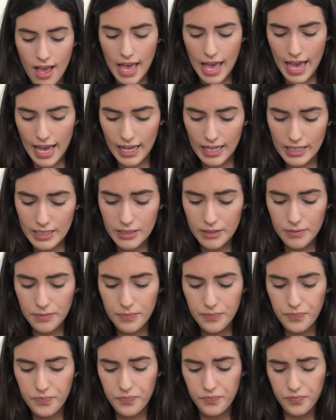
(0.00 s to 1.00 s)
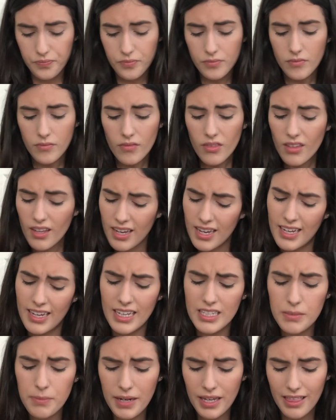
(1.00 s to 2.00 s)
And I
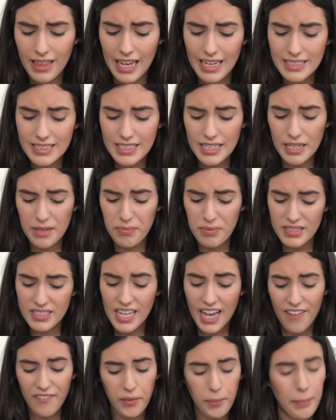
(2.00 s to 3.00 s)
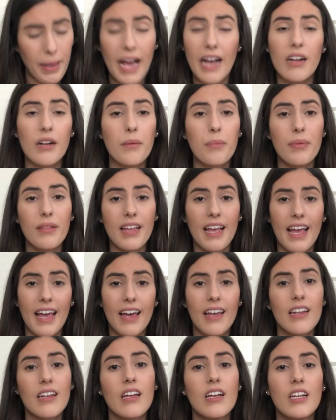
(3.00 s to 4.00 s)
guess my last tip is have a backup
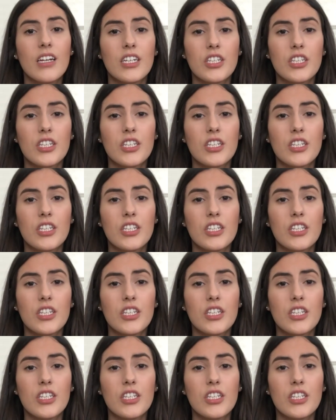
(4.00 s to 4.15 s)
plan.